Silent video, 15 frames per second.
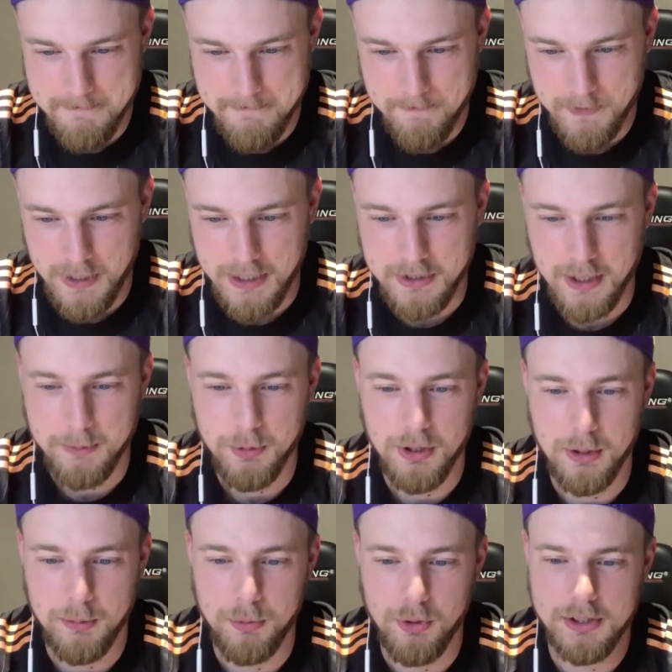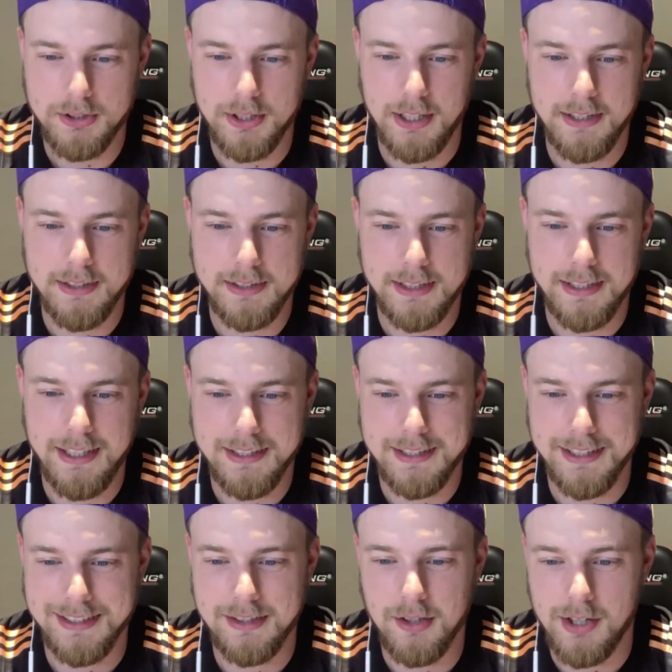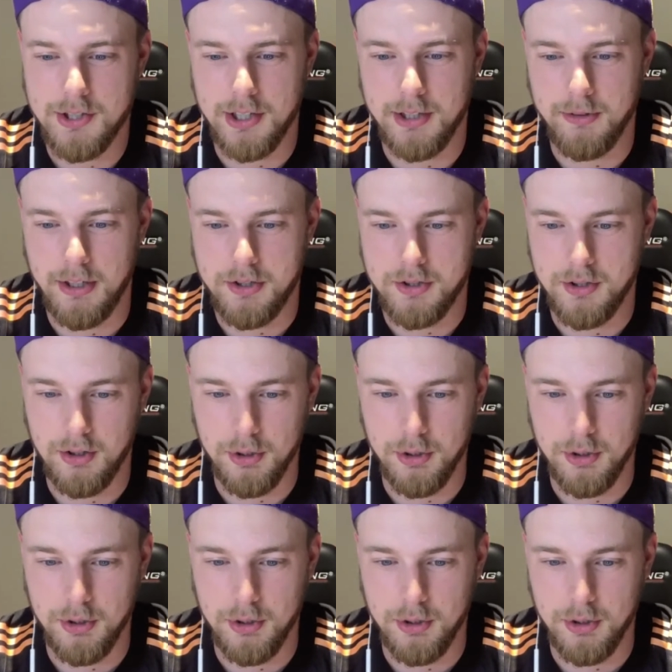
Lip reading: Edgar Mula says, Chiesa is not generational.